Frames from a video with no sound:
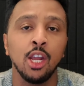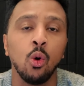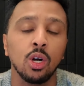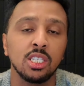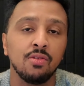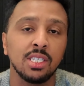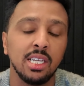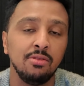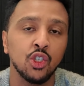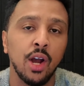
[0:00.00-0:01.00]
in order to
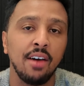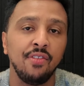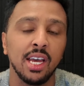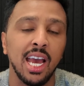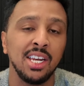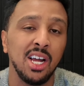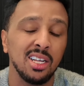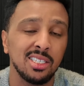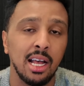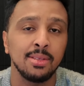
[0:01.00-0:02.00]
receive traffic
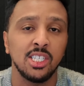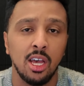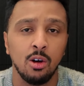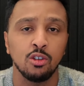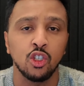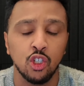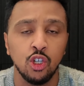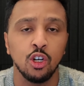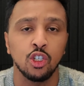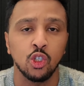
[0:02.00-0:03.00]
and nonstop sales
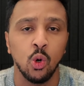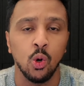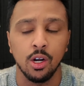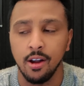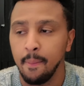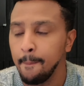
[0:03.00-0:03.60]
to your store.